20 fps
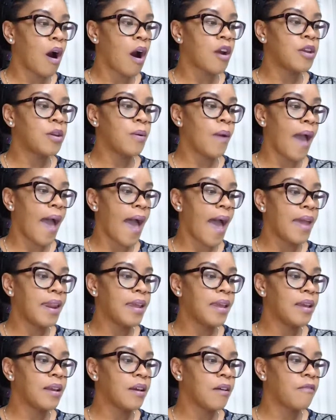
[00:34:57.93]
Are you
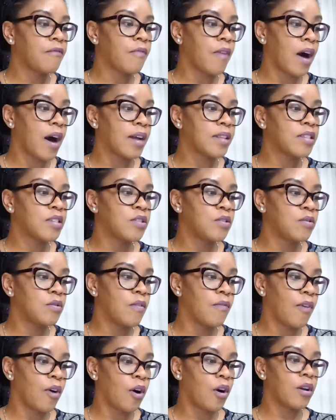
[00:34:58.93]
adding fonts to
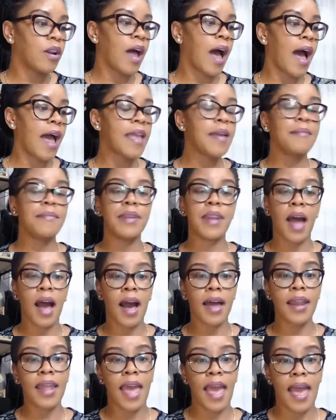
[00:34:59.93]
the vault? I am
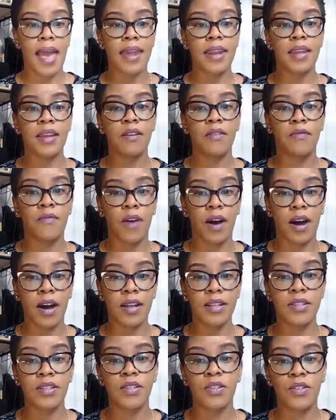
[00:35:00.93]
not adding
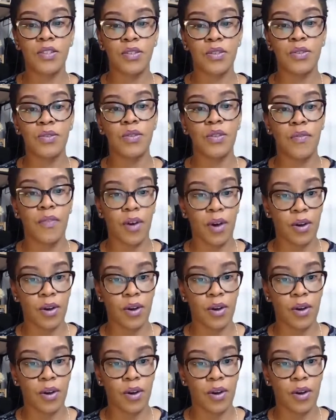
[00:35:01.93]
fonts to the